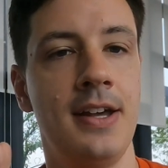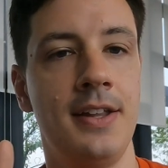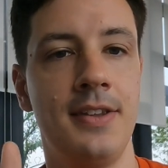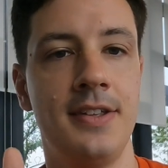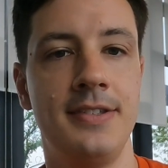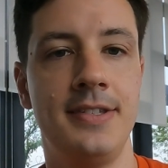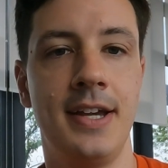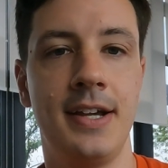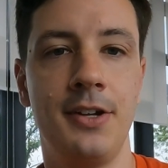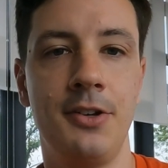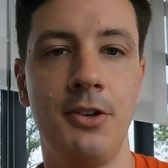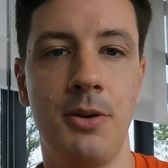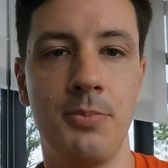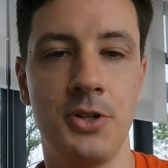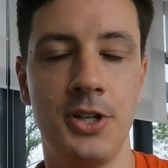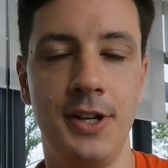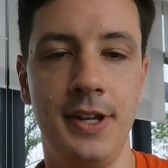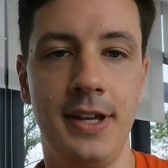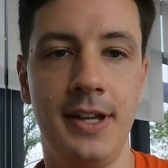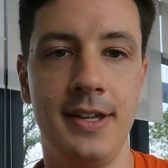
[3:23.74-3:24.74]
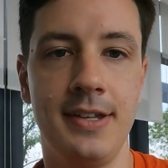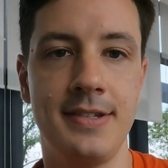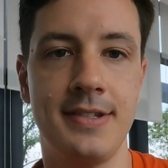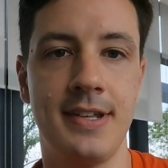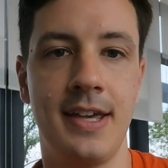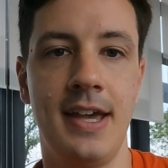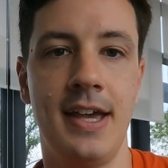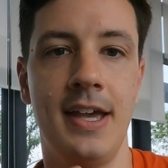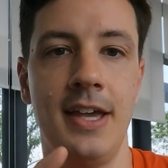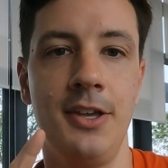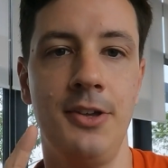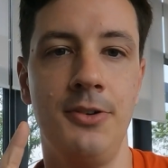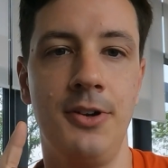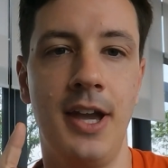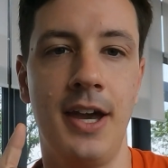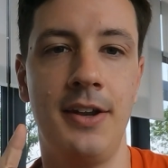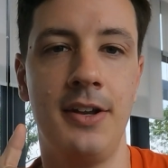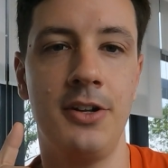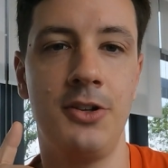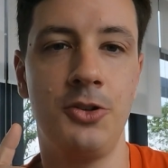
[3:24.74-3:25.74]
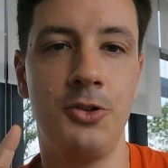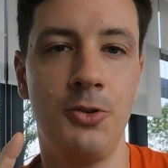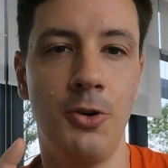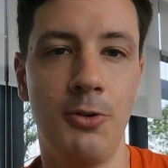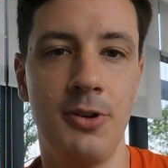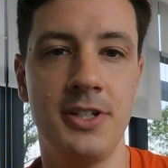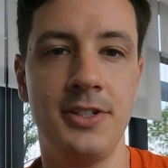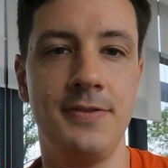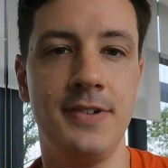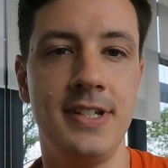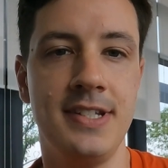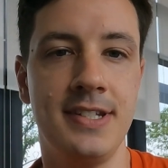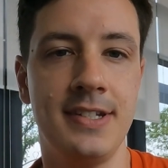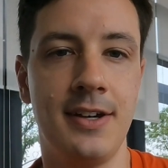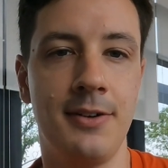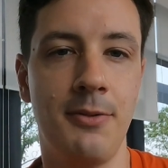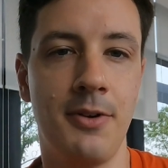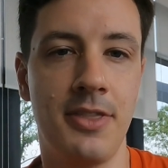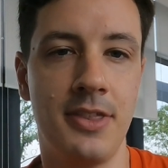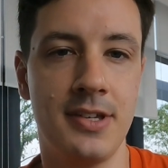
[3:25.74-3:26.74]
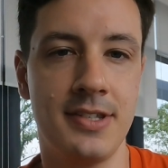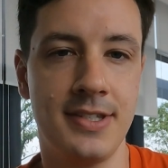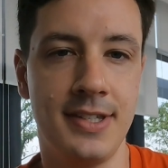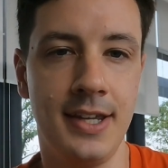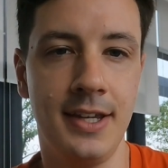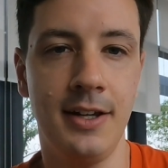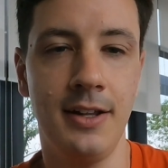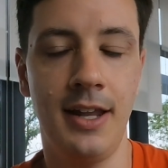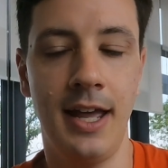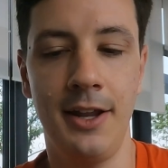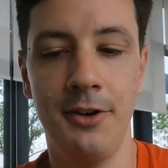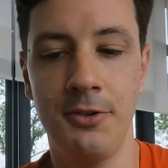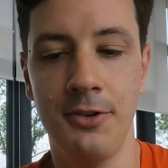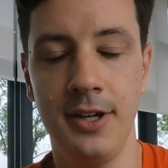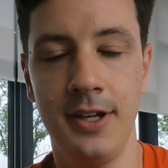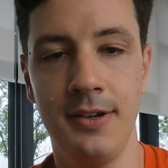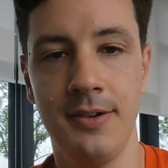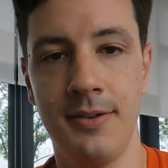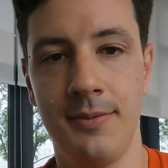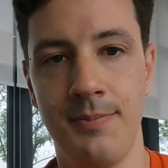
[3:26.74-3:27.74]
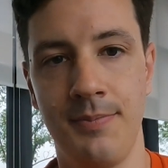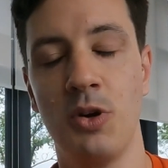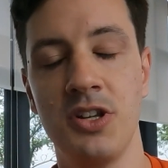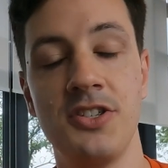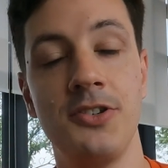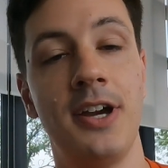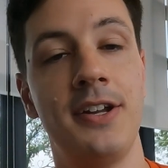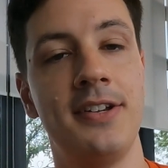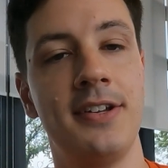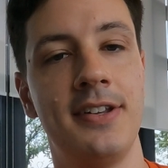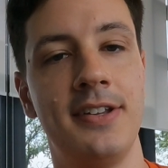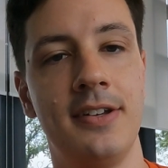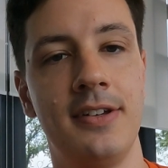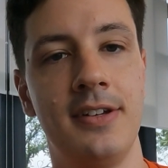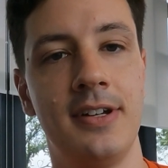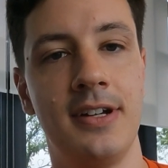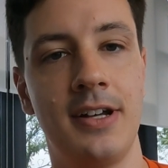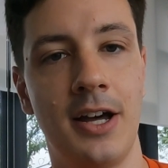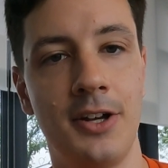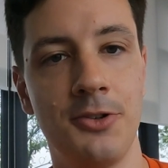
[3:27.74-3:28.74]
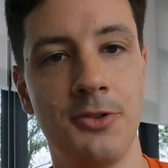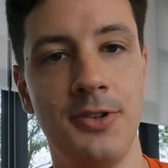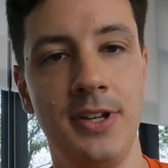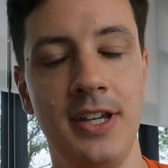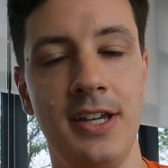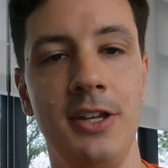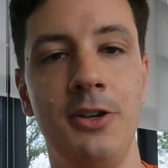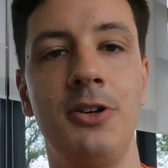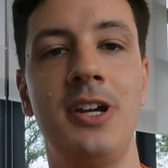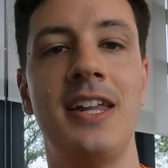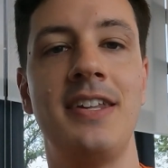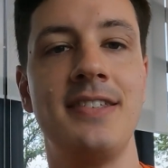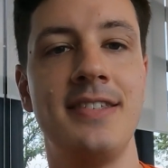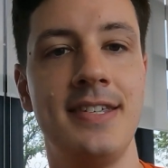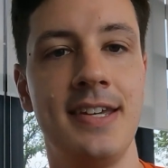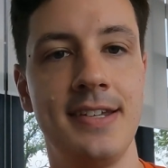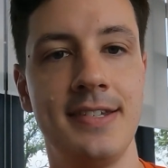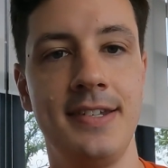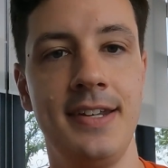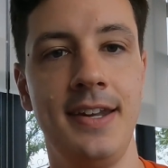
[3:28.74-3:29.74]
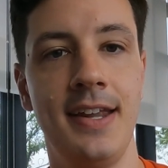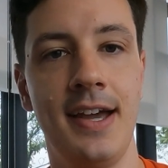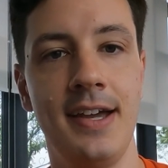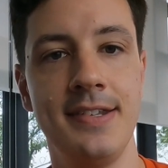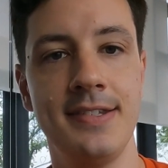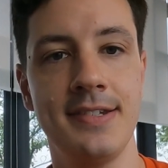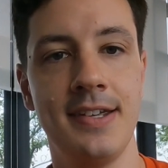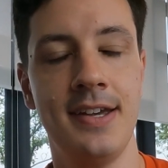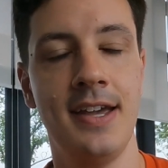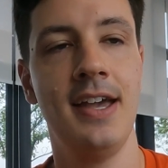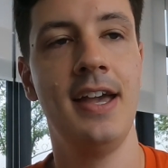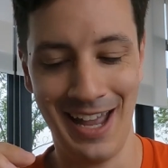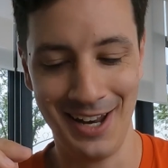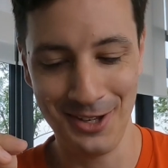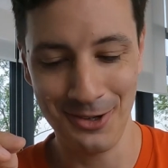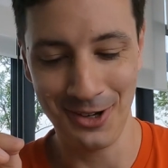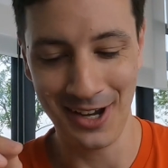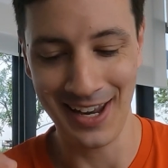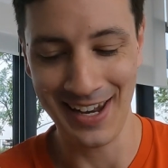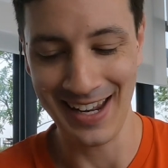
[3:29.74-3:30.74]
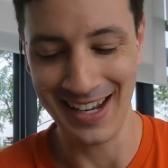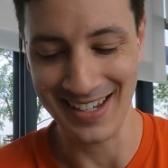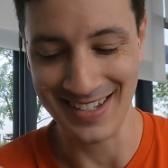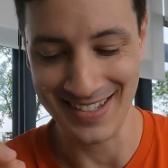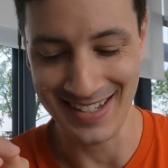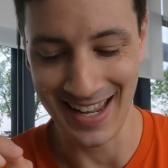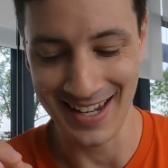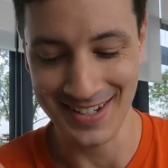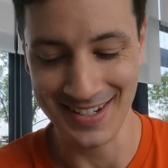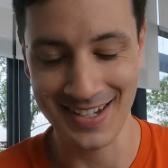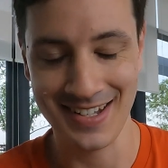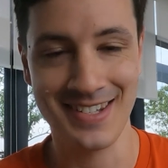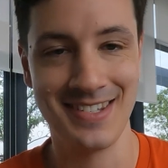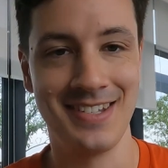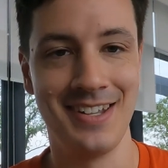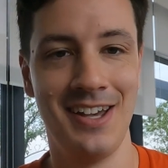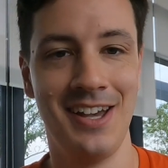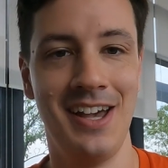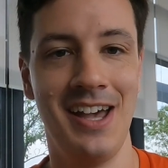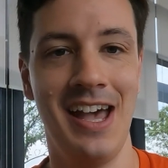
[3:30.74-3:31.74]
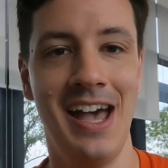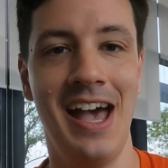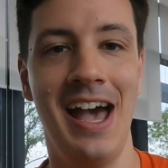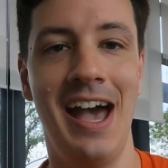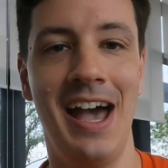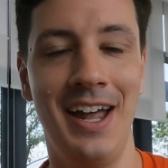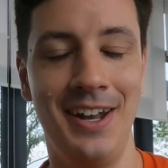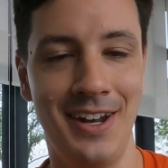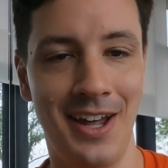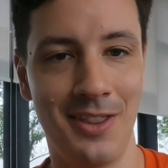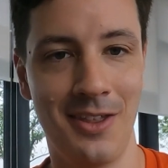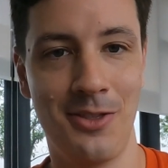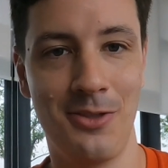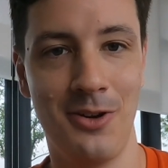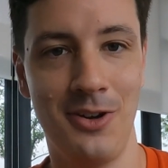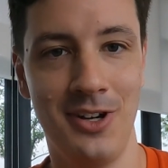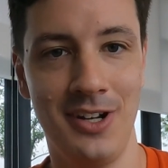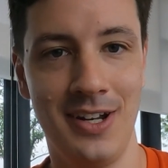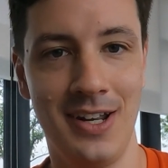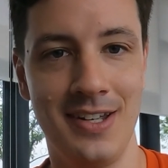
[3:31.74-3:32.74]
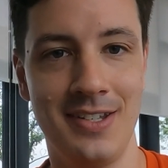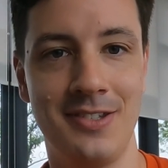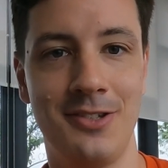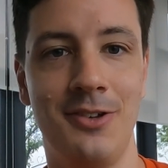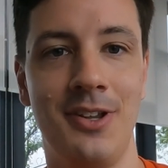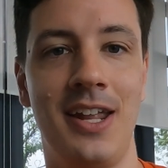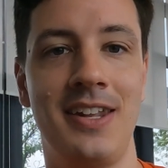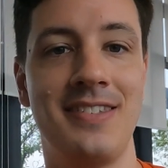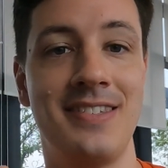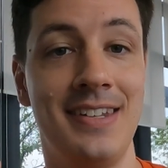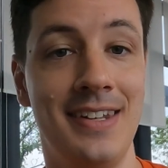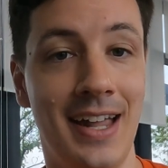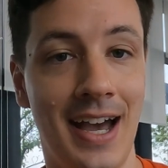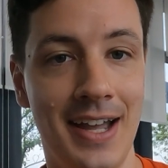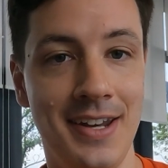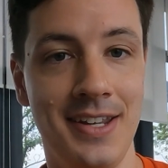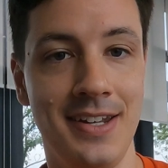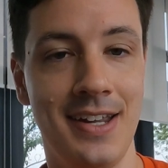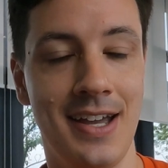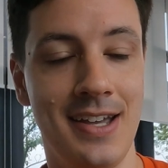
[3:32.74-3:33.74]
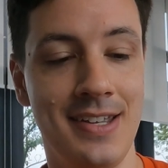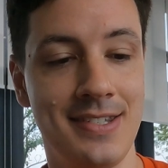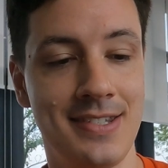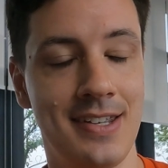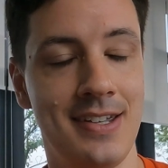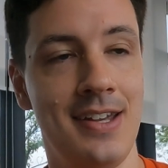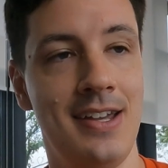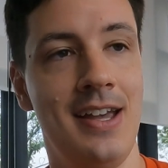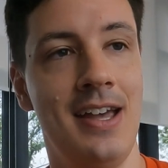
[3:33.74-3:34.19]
The second option is you get a tourist visa with a single entry. Once you enter the country, you get 60 days and you can extend this another 30 days. So that's 90 days.